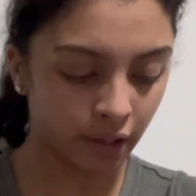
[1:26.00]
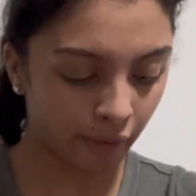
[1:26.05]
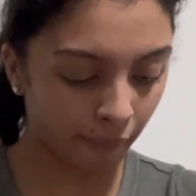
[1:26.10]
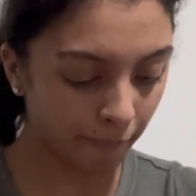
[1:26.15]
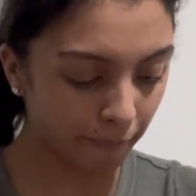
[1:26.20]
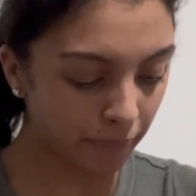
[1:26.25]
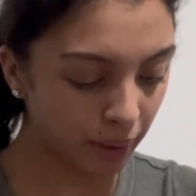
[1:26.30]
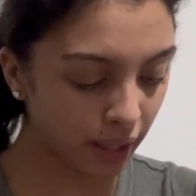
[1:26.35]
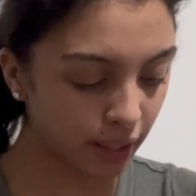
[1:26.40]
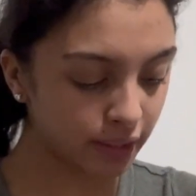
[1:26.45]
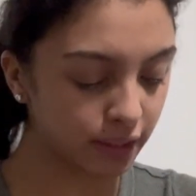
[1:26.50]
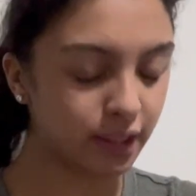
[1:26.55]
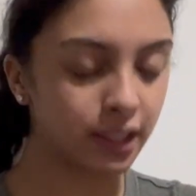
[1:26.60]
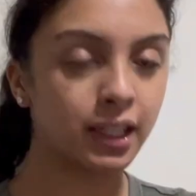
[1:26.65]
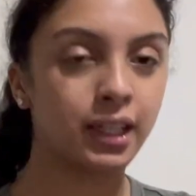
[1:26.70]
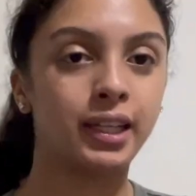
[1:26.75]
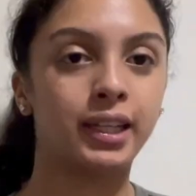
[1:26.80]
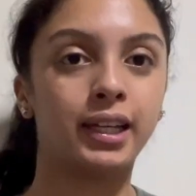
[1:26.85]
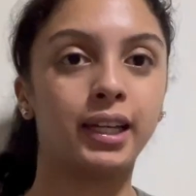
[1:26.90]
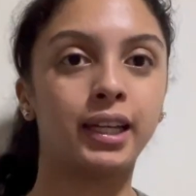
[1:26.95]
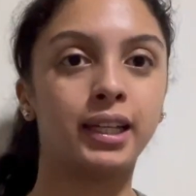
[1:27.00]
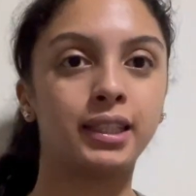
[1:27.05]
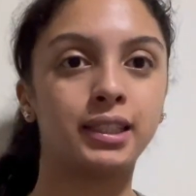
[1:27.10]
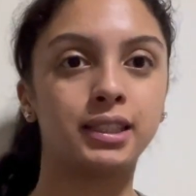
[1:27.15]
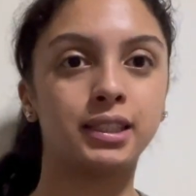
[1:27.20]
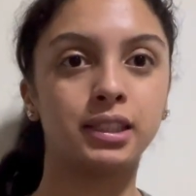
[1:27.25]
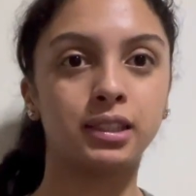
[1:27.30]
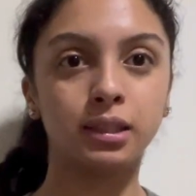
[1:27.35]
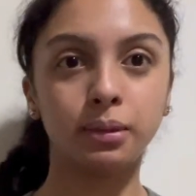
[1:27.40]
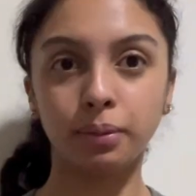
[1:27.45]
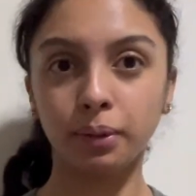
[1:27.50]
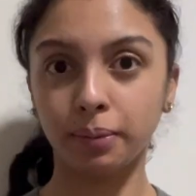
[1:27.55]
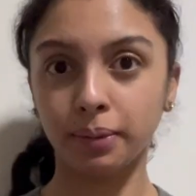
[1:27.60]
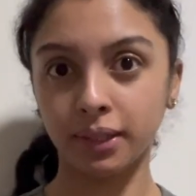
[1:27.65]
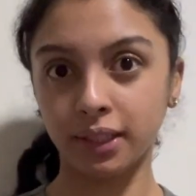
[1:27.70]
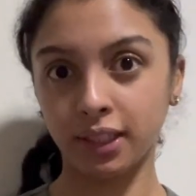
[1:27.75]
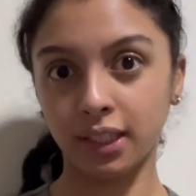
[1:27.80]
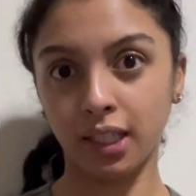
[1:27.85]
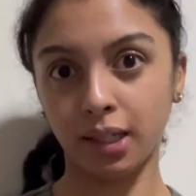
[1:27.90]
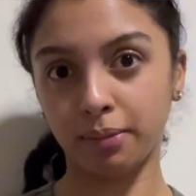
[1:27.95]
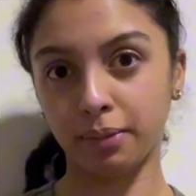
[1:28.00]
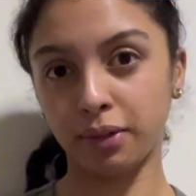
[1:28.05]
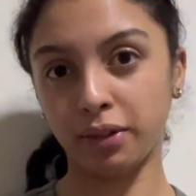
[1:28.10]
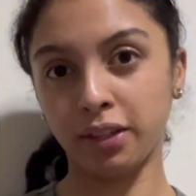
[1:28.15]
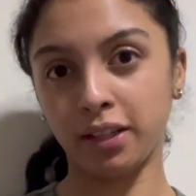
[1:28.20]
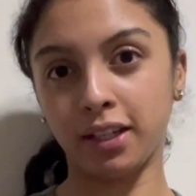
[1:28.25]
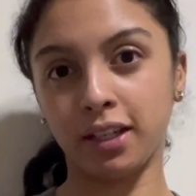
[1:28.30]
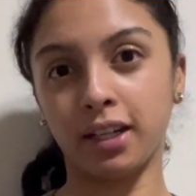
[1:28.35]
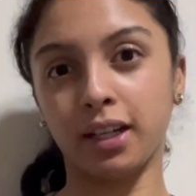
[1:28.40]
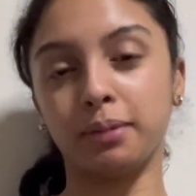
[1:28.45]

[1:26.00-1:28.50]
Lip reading: But it is super busy time of the year.